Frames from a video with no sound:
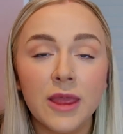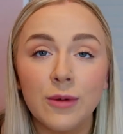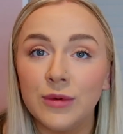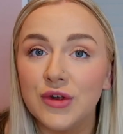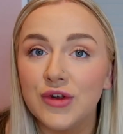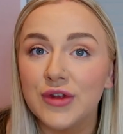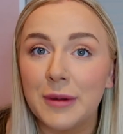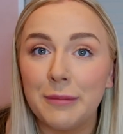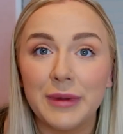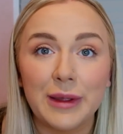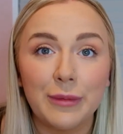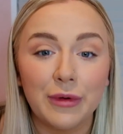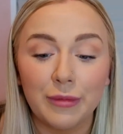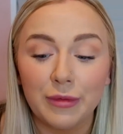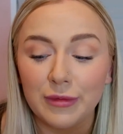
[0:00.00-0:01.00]
which some
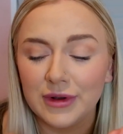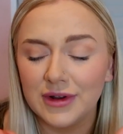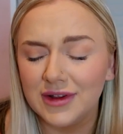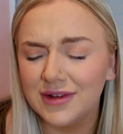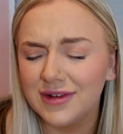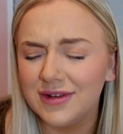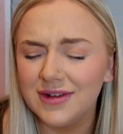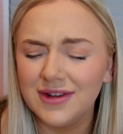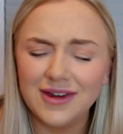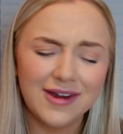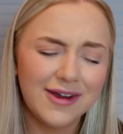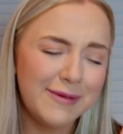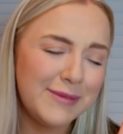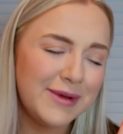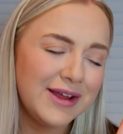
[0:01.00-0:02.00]
people are probably like, no,
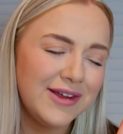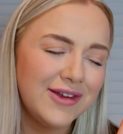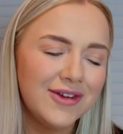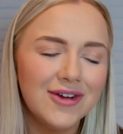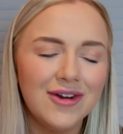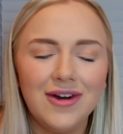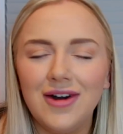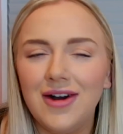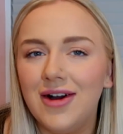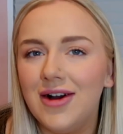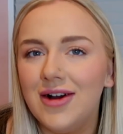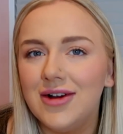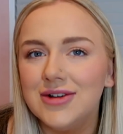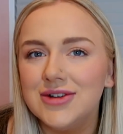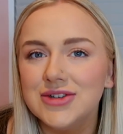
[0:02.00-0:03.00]
my
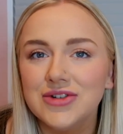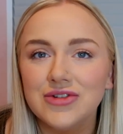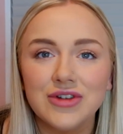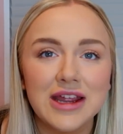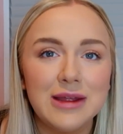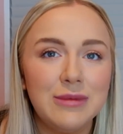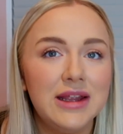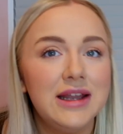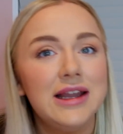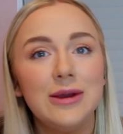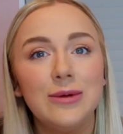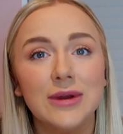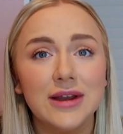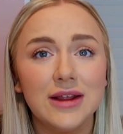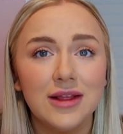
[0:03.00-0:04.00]
god, creamy
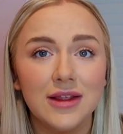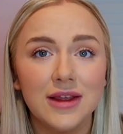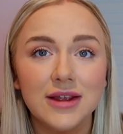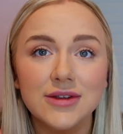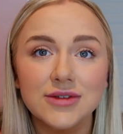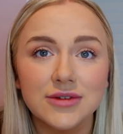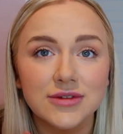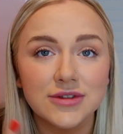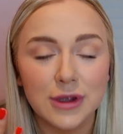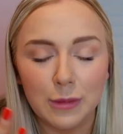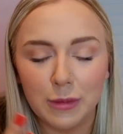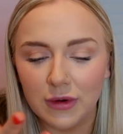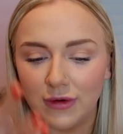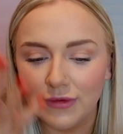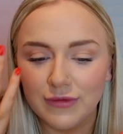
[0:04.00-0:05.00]
liquidy things on
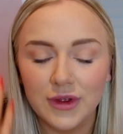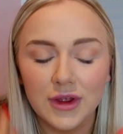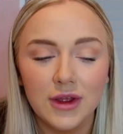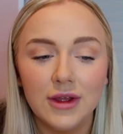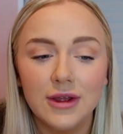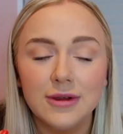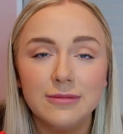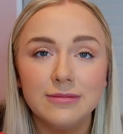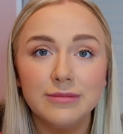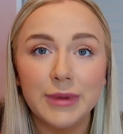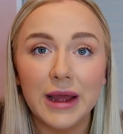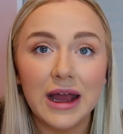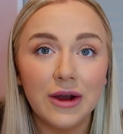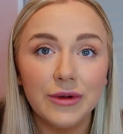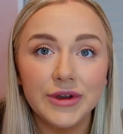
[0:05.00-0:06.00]
top of
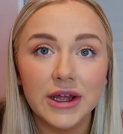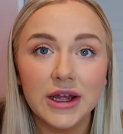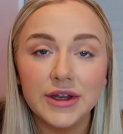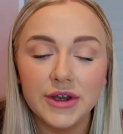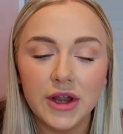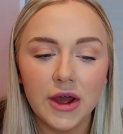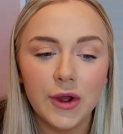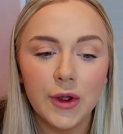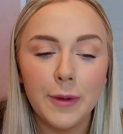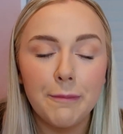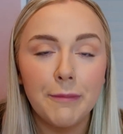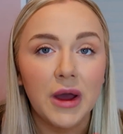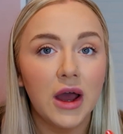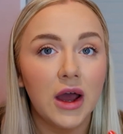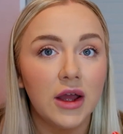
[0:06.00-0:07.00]
powder. No,
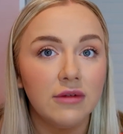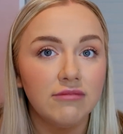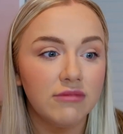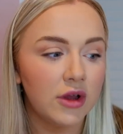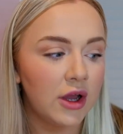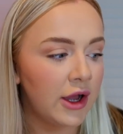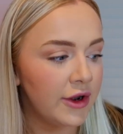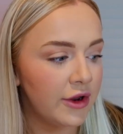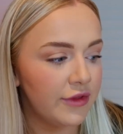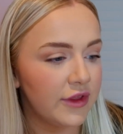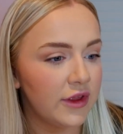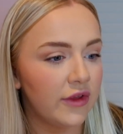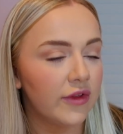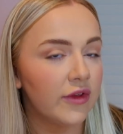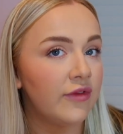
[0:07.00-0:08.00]
but I don't
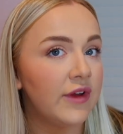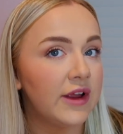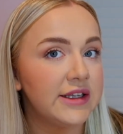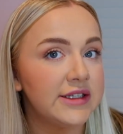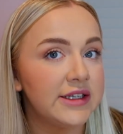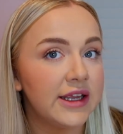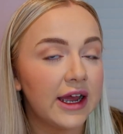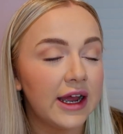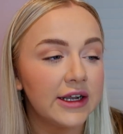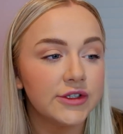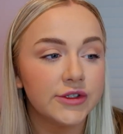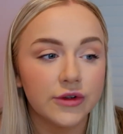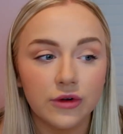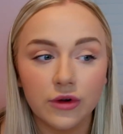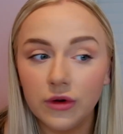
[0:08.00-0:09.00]
think it's affected it
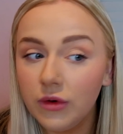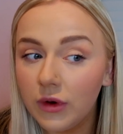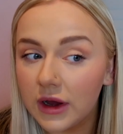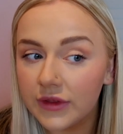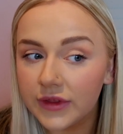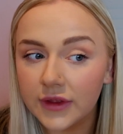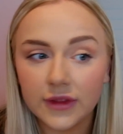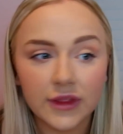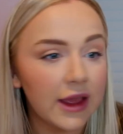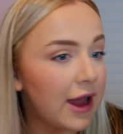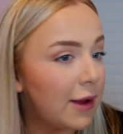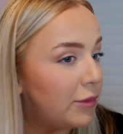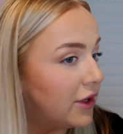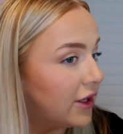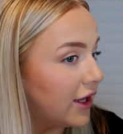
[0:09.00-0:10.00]
at all. I think the
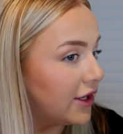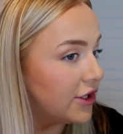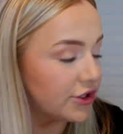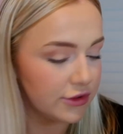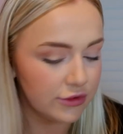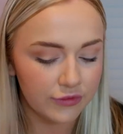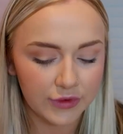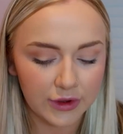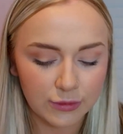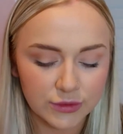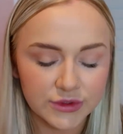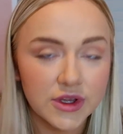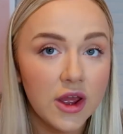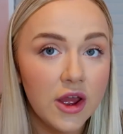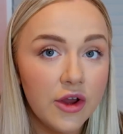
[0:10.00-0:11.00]
application of it
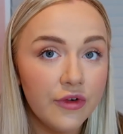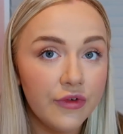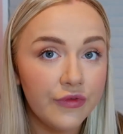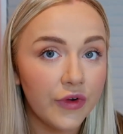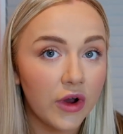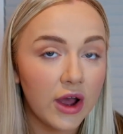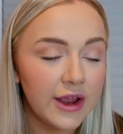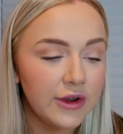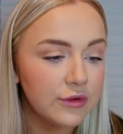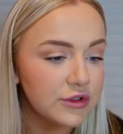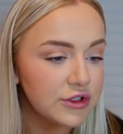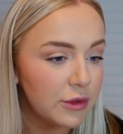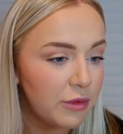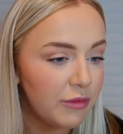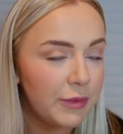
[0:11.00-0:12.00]
was fine on
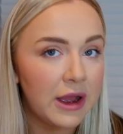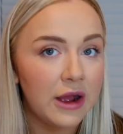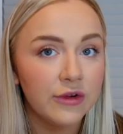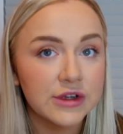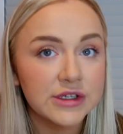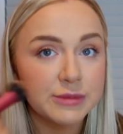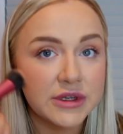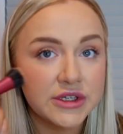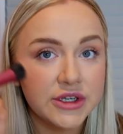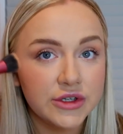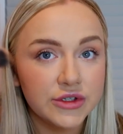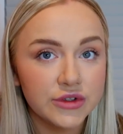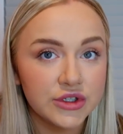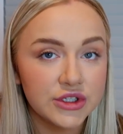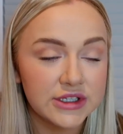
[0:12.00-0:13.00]
top of powder, especially
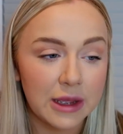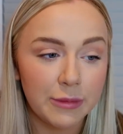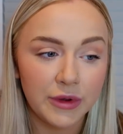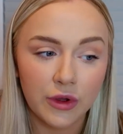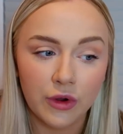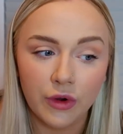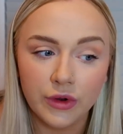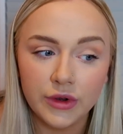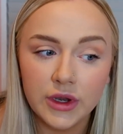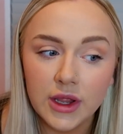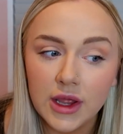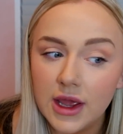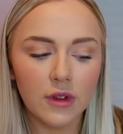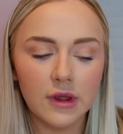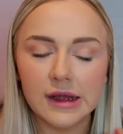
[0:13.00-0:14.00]
because you're just dabbing it on.
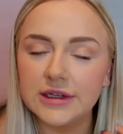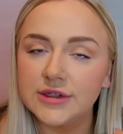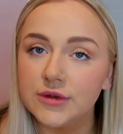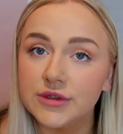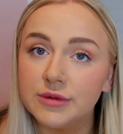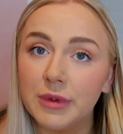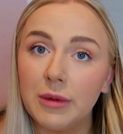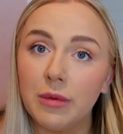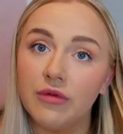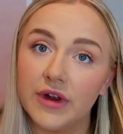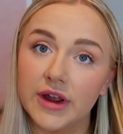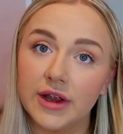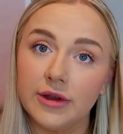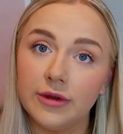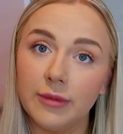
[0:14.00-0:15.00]
I saw some people
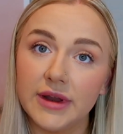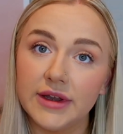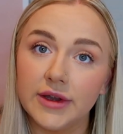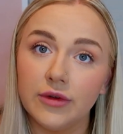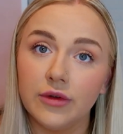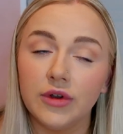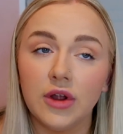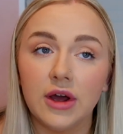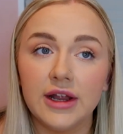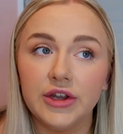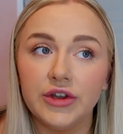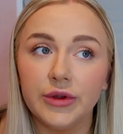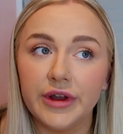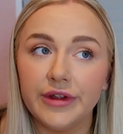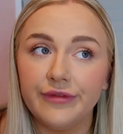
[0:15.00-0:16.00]
recommending online
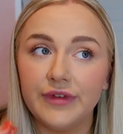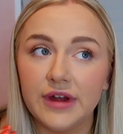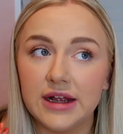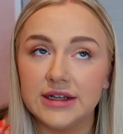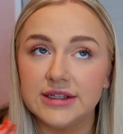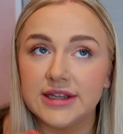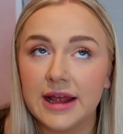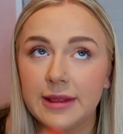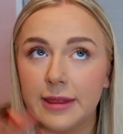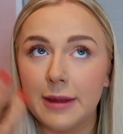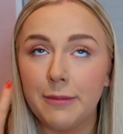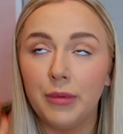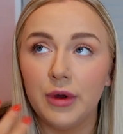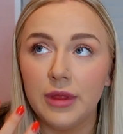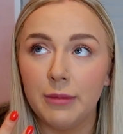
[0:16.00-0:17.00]
doing it first and
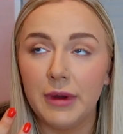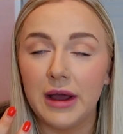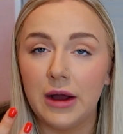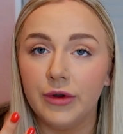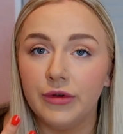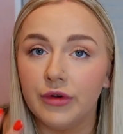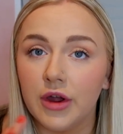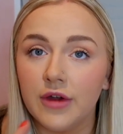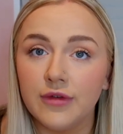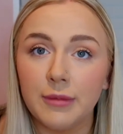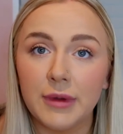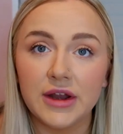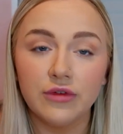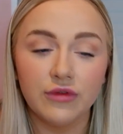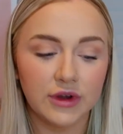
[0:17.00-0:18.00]
then putting the powder over,
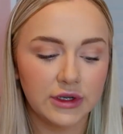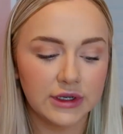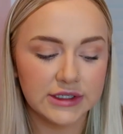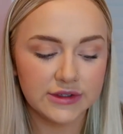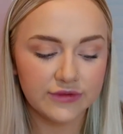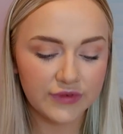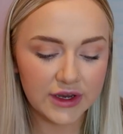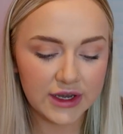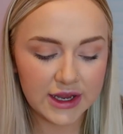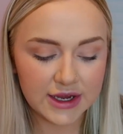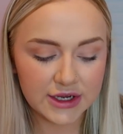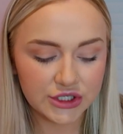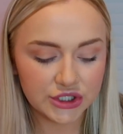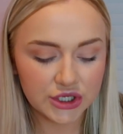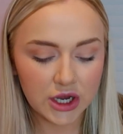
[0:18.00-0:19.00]
made a really nice
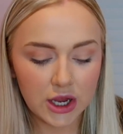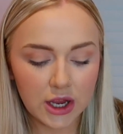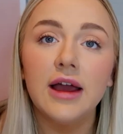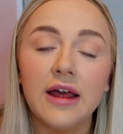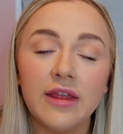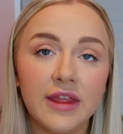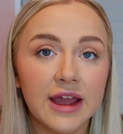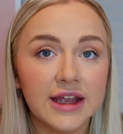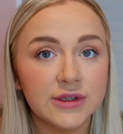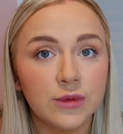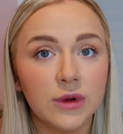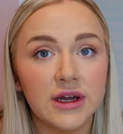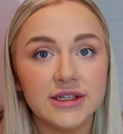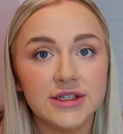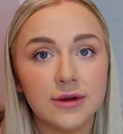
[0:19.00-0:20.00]
finish, and that is
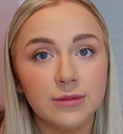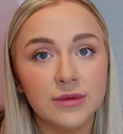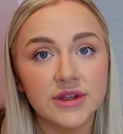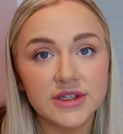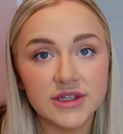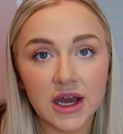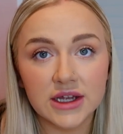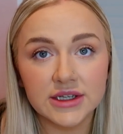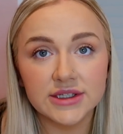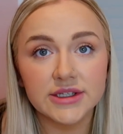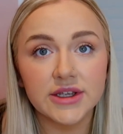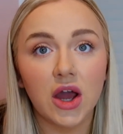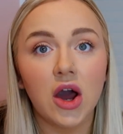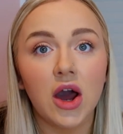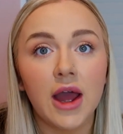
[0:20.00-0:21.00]
what I done with
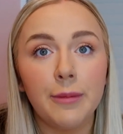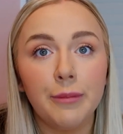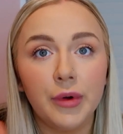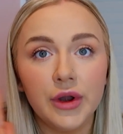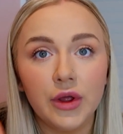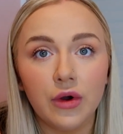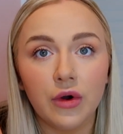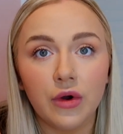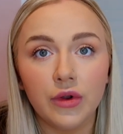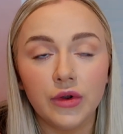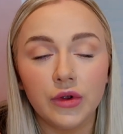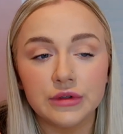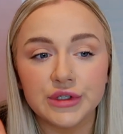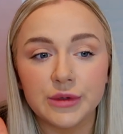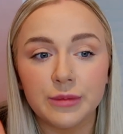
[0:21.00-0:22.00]
Dusk. I put it on
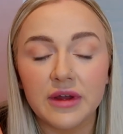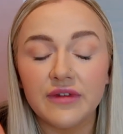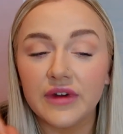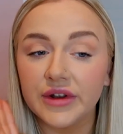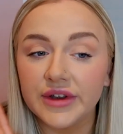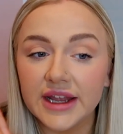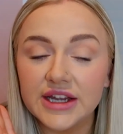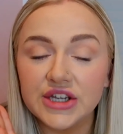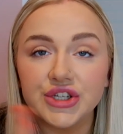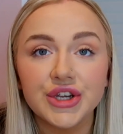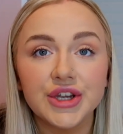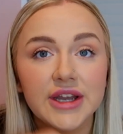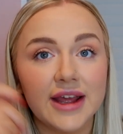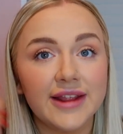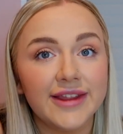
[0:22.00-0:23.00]
top of my
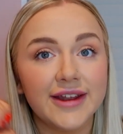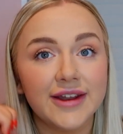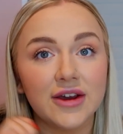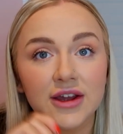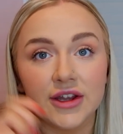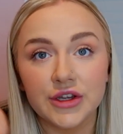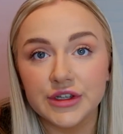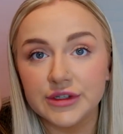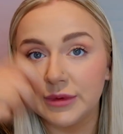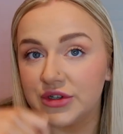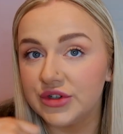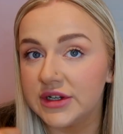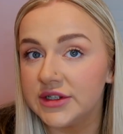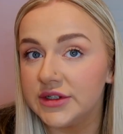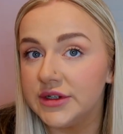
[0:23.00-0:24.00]
foundation and then I used my
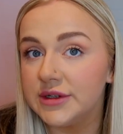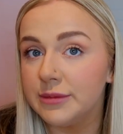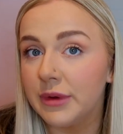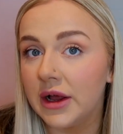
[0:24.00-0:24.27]
translucent